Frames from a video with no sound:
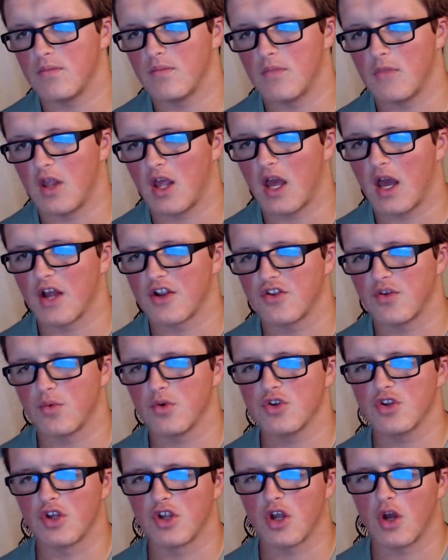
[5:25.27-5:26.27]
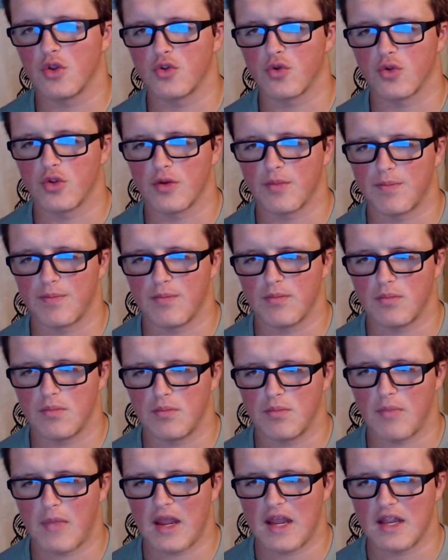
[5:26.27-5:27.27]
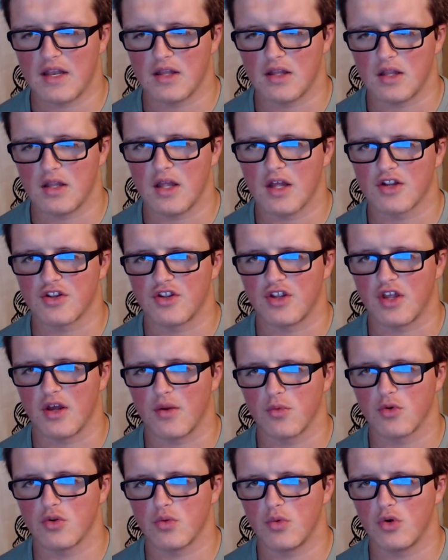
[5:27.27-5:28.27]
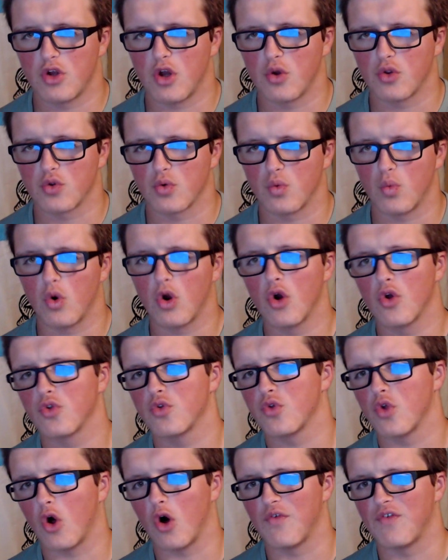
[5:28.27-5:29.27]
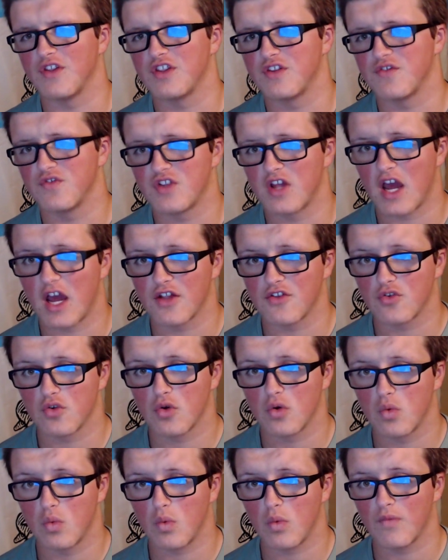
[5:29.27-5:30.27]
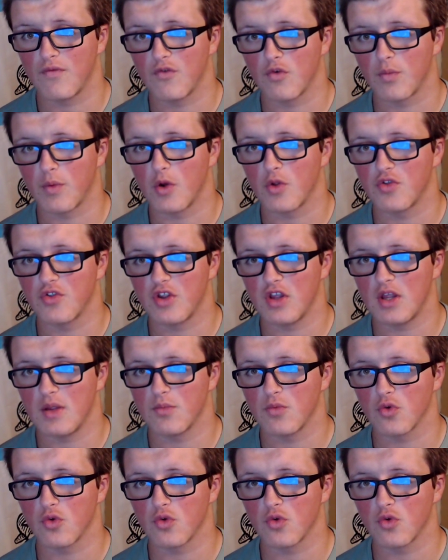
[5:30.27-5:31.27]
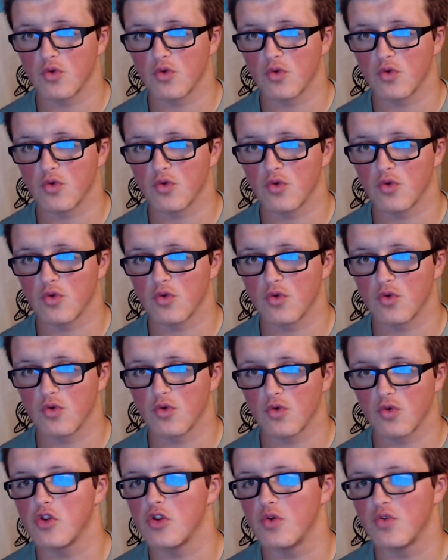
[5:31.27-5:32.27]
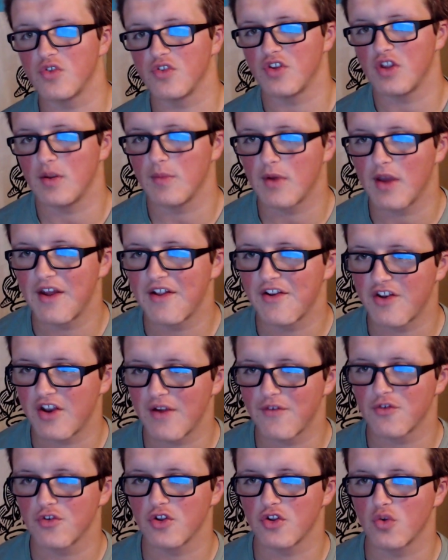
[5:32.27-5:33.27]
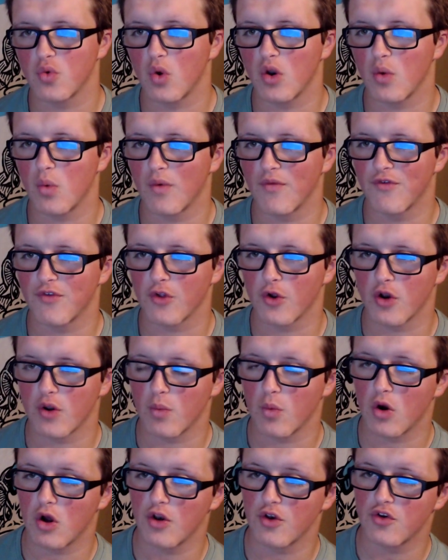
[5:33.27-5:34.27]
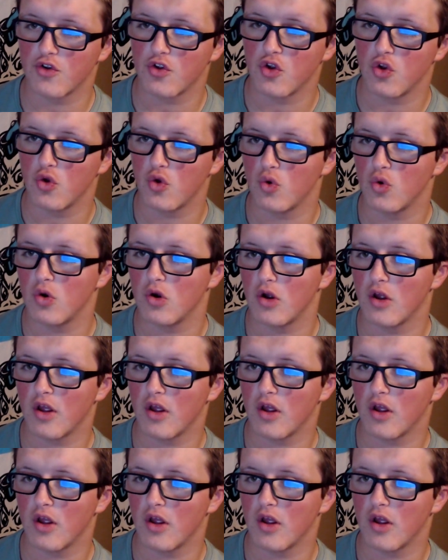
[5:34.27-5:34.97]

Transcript: Yeah, actually, we're just going to go through the main. Actually, yeah, we'll go through the offensive stats for both teams. We'll start with Arkansas, the losing team. KJ Jefferson, 21 for 31, 289,